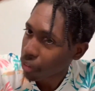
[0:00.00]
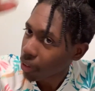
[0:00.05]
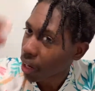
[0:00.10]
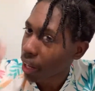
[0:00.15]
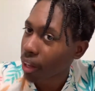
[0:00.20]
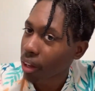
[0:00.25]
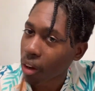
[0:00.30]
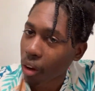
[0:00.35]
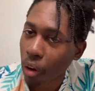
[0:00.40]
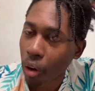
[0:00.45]

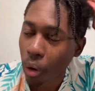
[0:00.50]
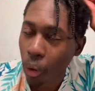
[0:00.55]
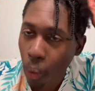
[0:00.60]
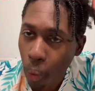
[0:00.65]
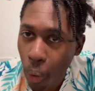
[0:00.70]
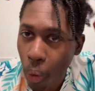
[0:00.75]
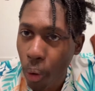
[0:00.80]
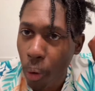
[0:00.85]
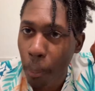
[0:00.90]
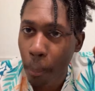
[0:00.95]
like a
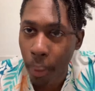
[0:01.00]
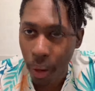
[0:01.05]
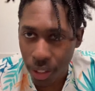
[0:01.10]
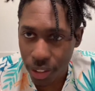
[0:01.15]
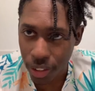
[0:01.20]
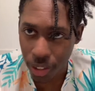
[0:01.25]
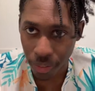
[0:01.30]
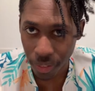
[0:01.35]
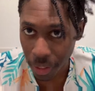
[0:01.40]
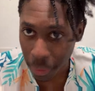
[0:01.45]
whole
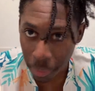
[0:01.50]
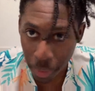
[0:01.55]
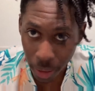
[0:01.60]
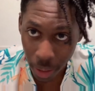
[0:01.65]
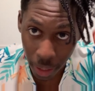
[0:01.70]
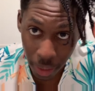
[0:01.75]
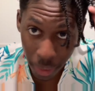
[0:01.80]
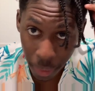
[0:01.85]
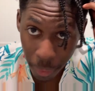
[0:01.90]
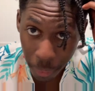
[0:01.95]
bunch of them
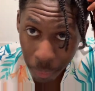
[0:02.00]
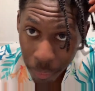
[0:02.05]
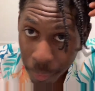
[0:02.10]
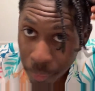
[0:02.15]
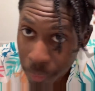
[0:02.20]
together.